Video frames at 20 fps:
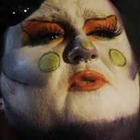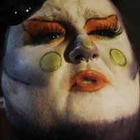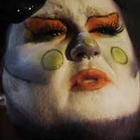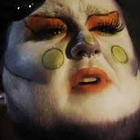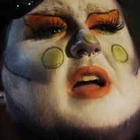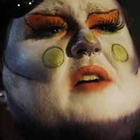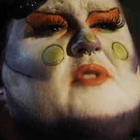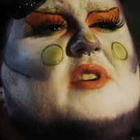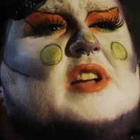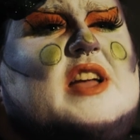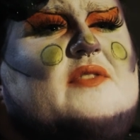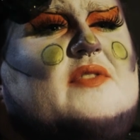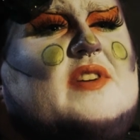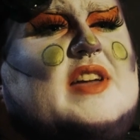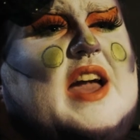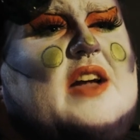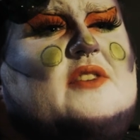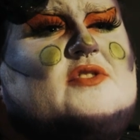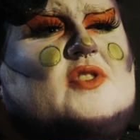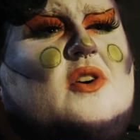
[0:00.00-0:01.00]
forever
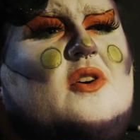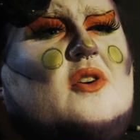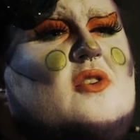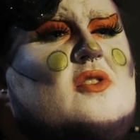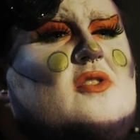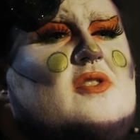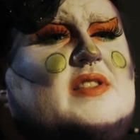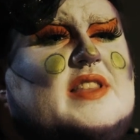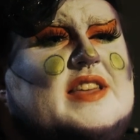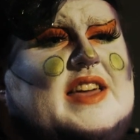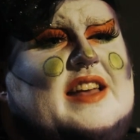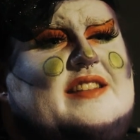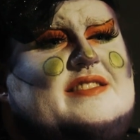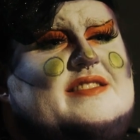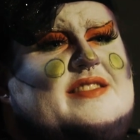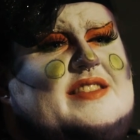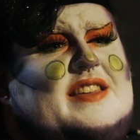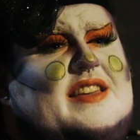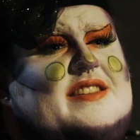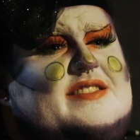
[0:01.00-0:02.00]
giving out to all the kids
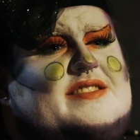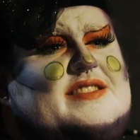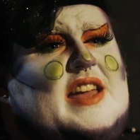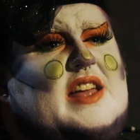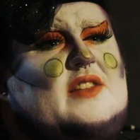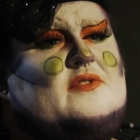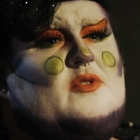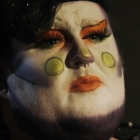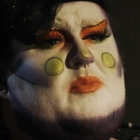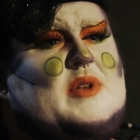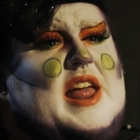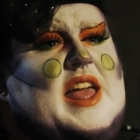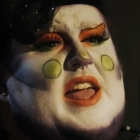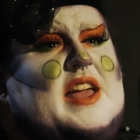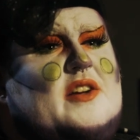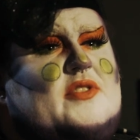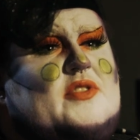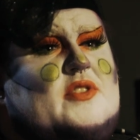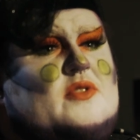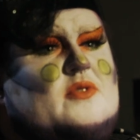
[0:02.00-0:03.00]
in the estate for
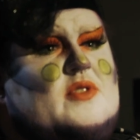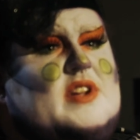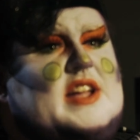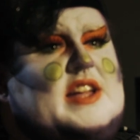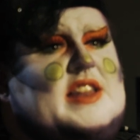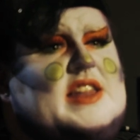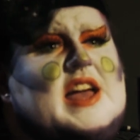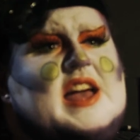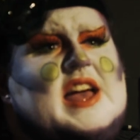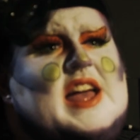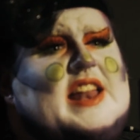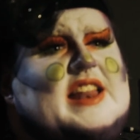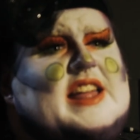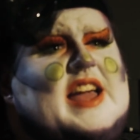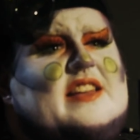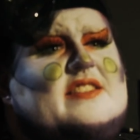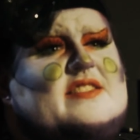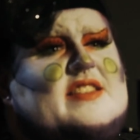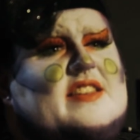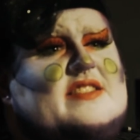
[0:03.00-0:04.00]
playing on the green in
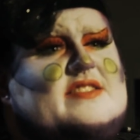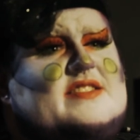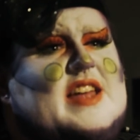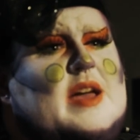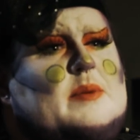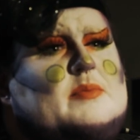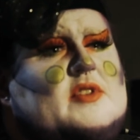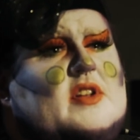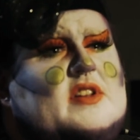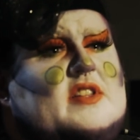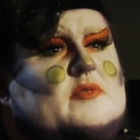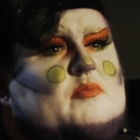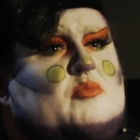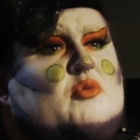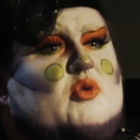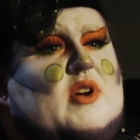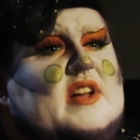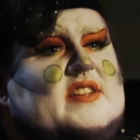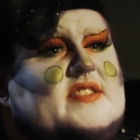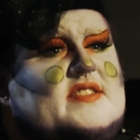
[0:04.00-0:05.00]
case they stepped on his
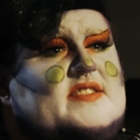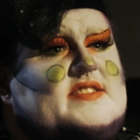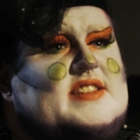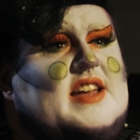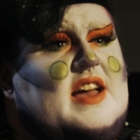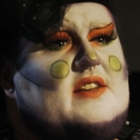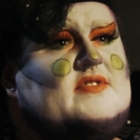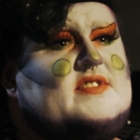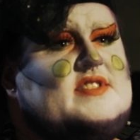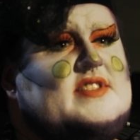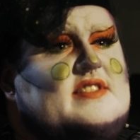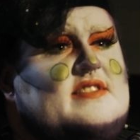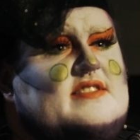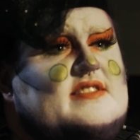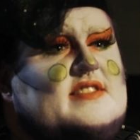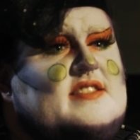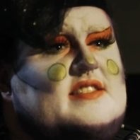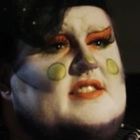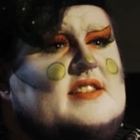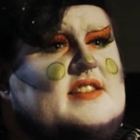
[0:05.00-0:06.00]
precious
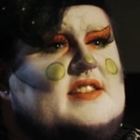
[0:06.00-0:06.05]
daffodils.